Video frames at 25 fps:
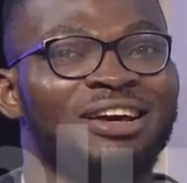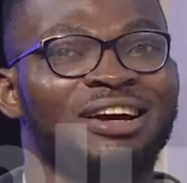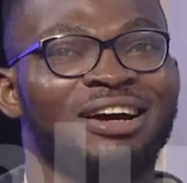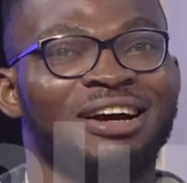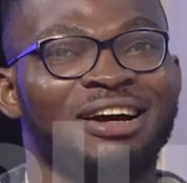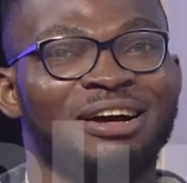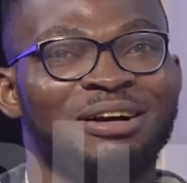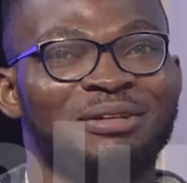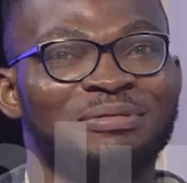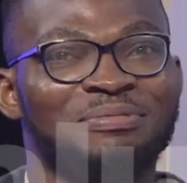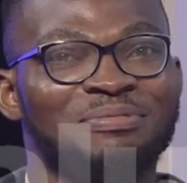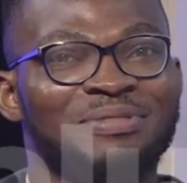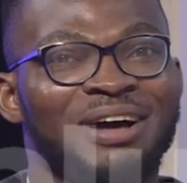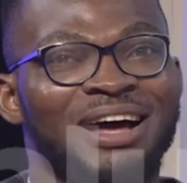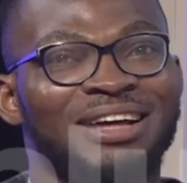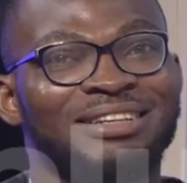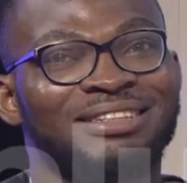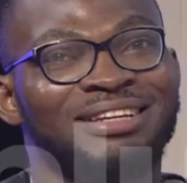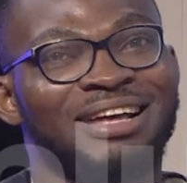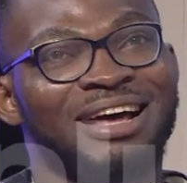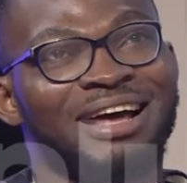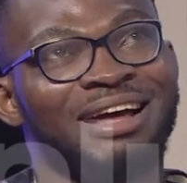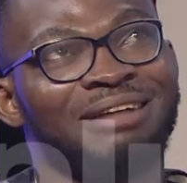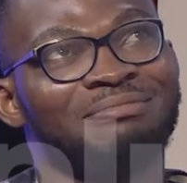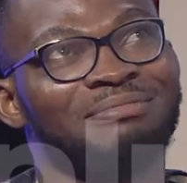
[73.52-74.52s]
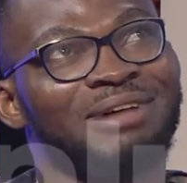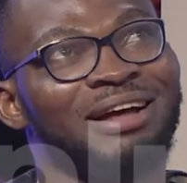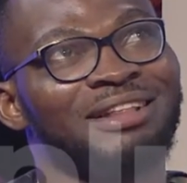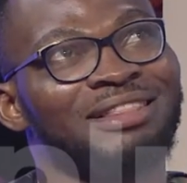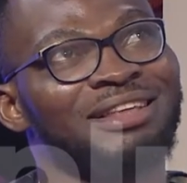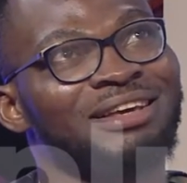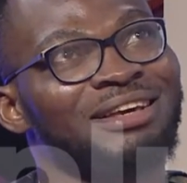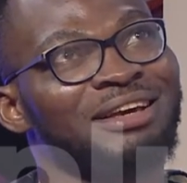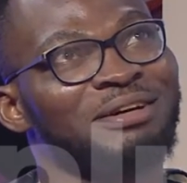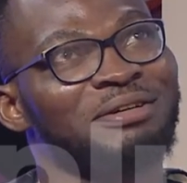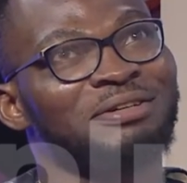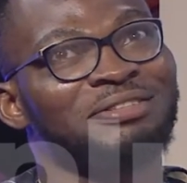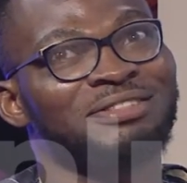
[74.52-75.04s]
um, I, um, I
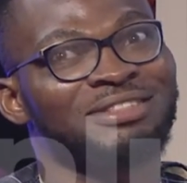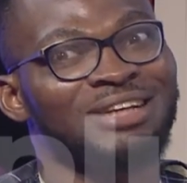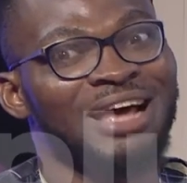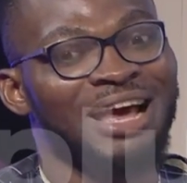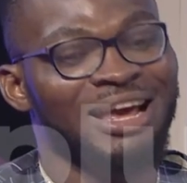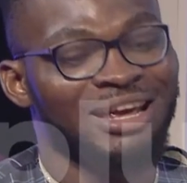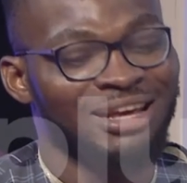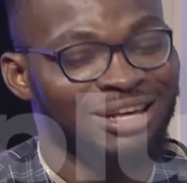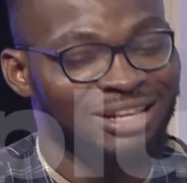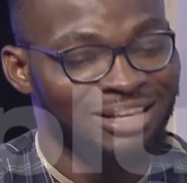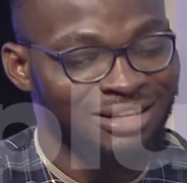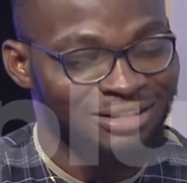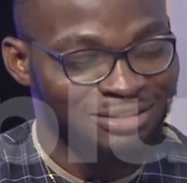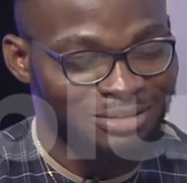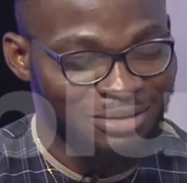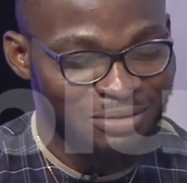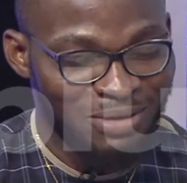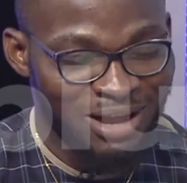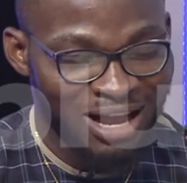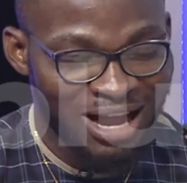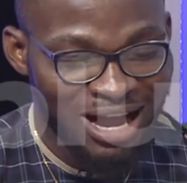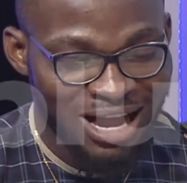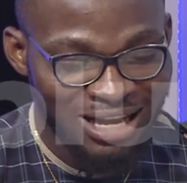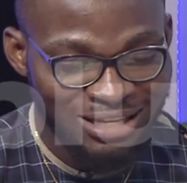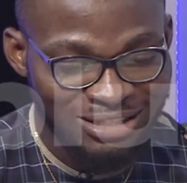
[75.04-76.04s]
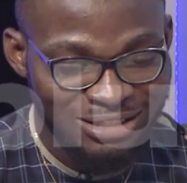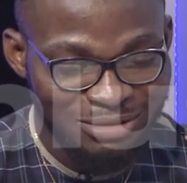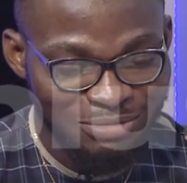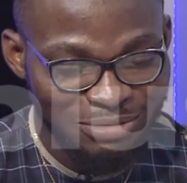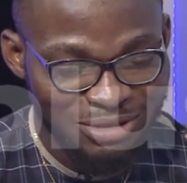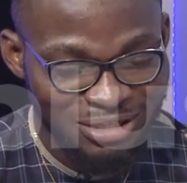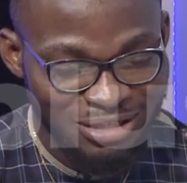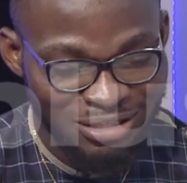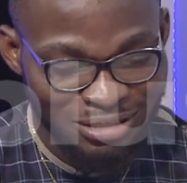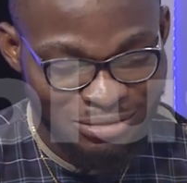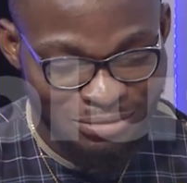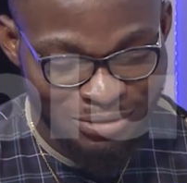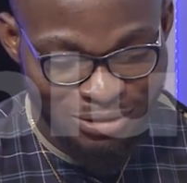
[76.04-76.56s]
think I was, I, someone asked me
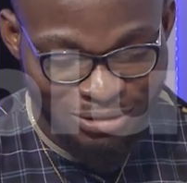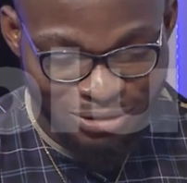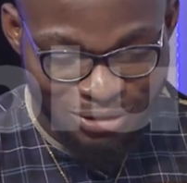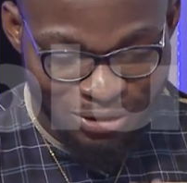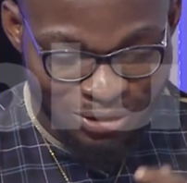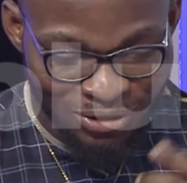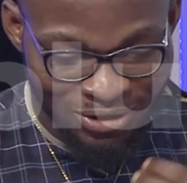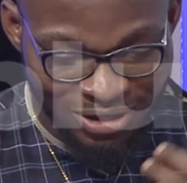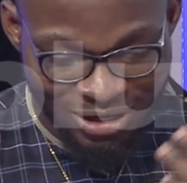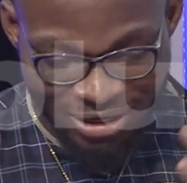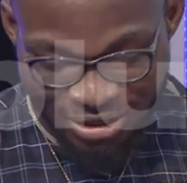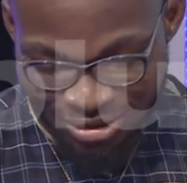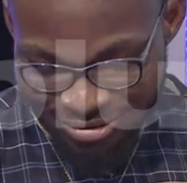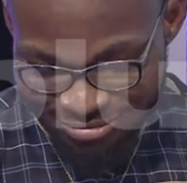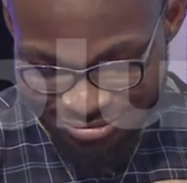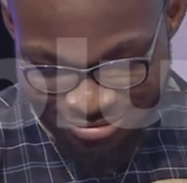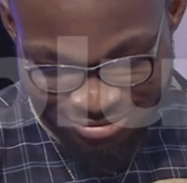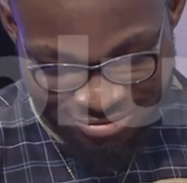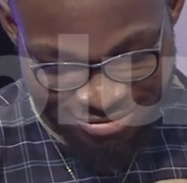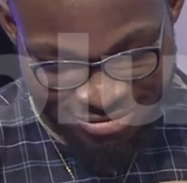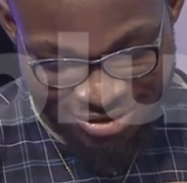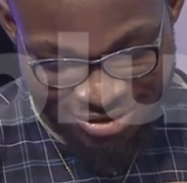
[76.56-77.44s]
this question um,